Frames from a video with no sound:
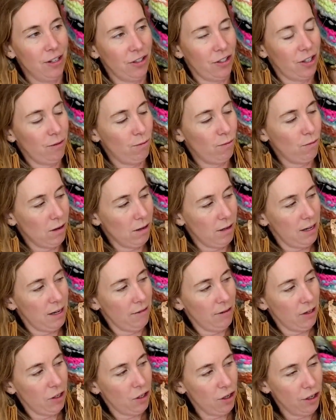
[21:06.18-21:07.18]
She wore the
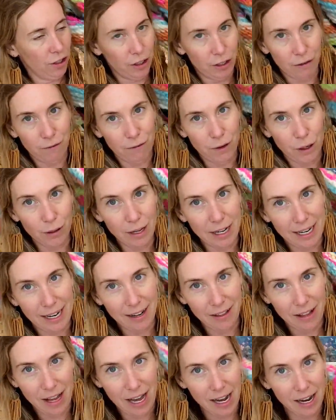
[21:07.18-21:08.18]
original to Vogue Knitting
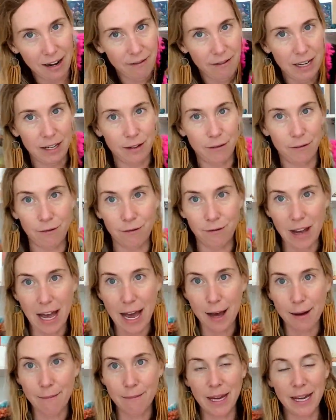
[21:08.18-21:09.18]
Live in
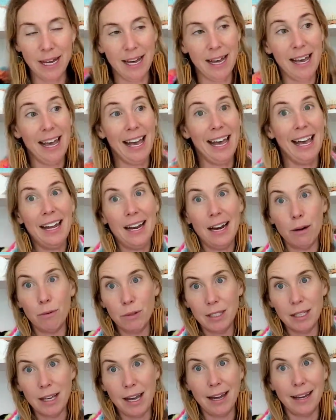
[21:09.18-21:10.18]
Feb. And I
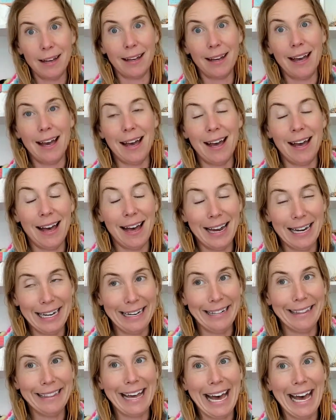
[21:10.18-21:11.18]
was like, I
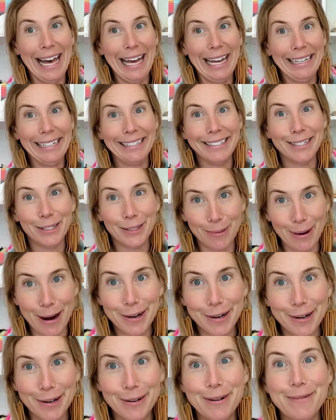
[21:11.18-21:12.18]
need that
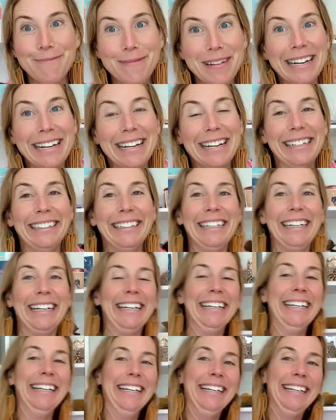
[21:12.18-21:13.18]
sweater
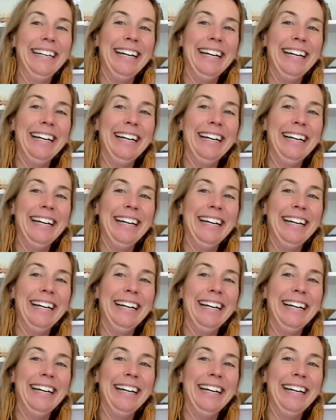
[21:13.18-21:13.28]
immediately.